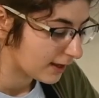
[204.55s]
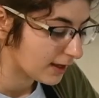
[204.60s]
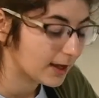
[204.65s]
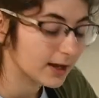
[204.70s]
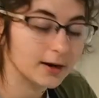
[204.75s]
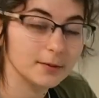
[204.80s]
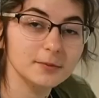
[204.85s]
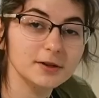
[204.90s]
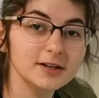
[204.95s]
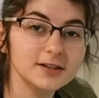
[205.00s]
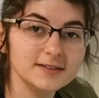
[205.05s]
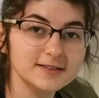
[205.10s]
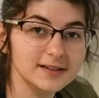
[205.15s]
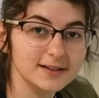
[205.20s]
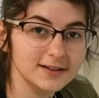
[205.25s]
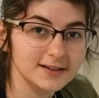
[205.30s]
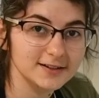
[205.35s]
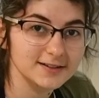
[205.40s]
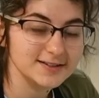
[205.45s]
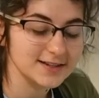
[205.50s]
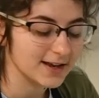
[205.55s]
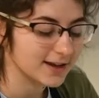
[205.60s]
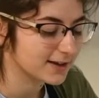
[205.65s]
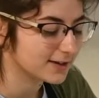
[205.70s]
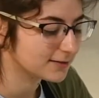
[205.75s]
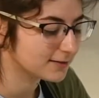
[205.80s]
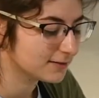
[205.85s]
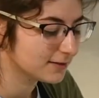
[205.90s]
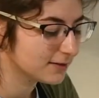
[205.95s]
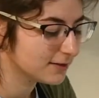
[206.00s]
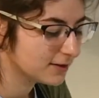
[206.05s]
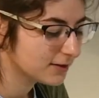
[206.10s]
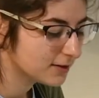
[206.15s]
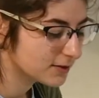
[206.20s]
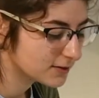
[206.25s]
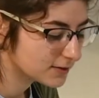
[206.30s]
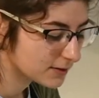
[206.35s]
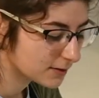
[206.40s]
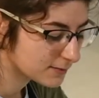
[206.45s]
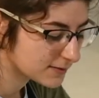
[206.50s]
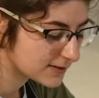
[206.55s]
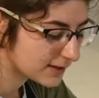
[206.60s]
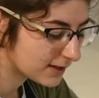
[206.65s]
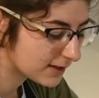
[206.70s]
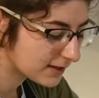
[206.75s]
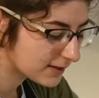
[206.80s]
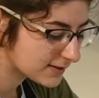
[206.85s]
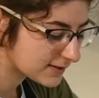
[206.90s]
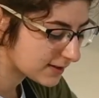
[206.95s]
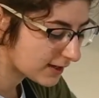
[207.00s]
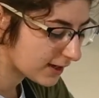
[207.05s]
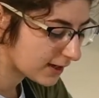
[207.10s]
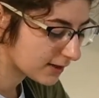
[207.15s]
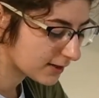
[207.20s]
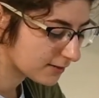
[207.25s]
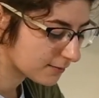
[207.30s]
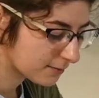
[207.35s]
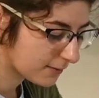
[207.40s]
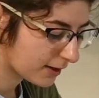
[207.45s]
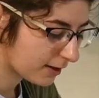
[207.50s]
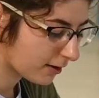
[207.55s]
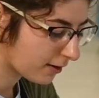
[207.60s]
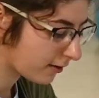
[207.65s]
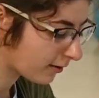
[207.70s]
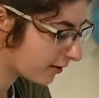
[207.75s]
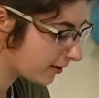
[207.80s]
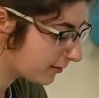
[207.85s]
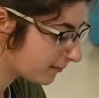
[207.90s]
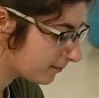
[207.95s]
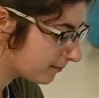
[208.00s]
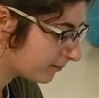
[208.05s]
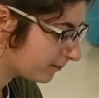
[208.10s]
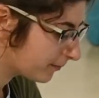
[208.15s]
And I'm going to set it aside. So I'm setting aside my heart.